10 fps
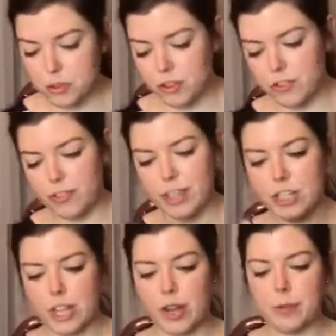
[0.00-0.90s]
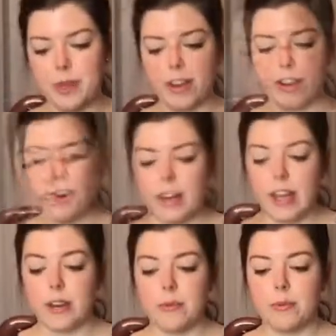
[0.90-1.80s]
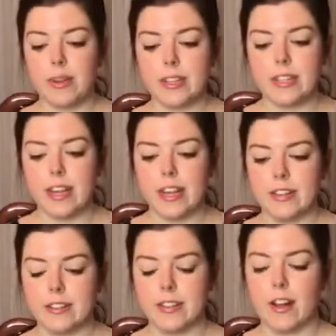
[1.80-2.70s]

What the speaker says: I'm just finishing up here, and it really takes